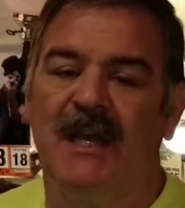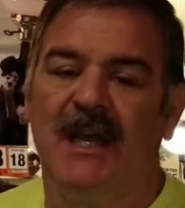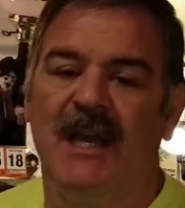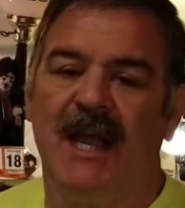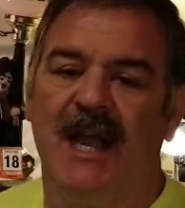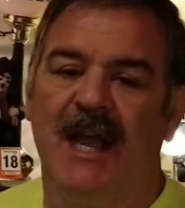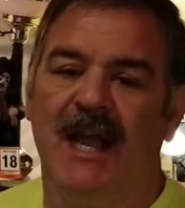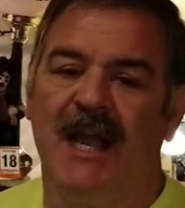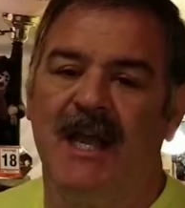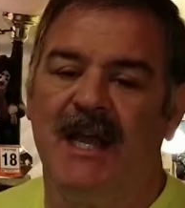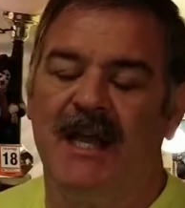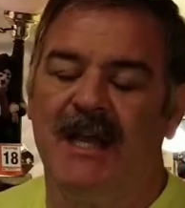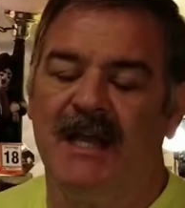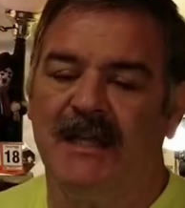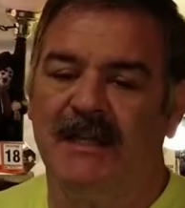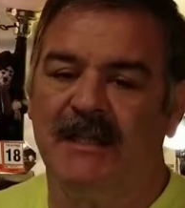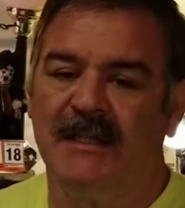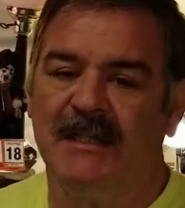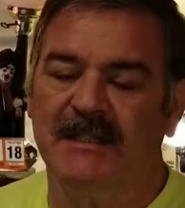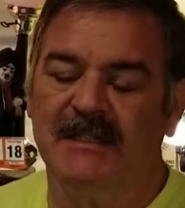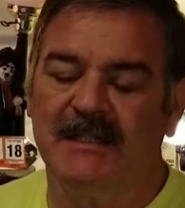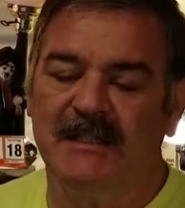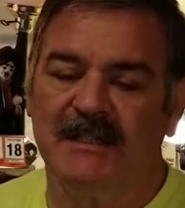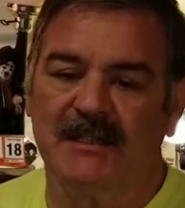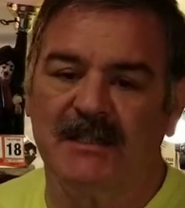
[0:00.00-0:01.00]
And
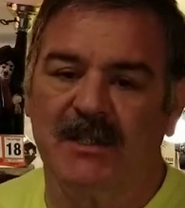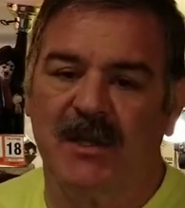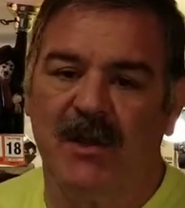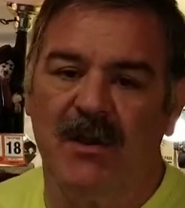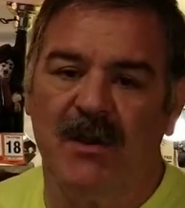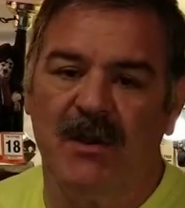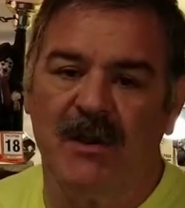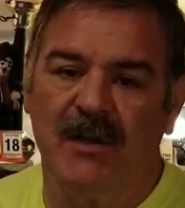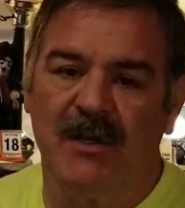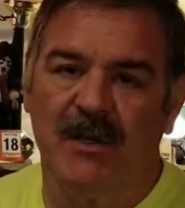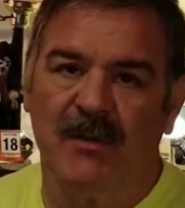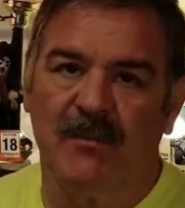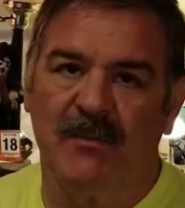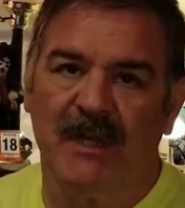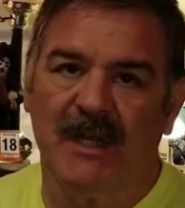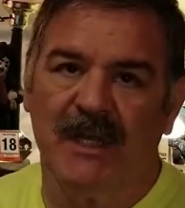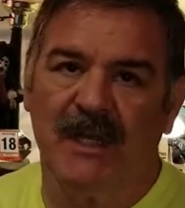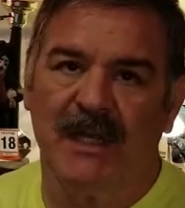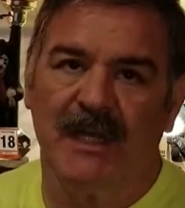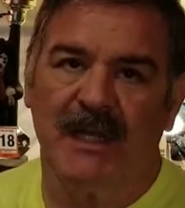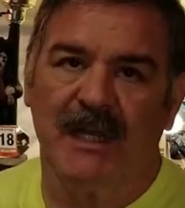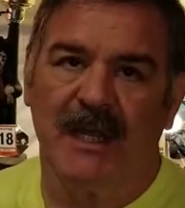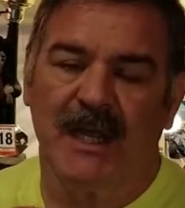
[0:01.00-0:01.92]
this is going to be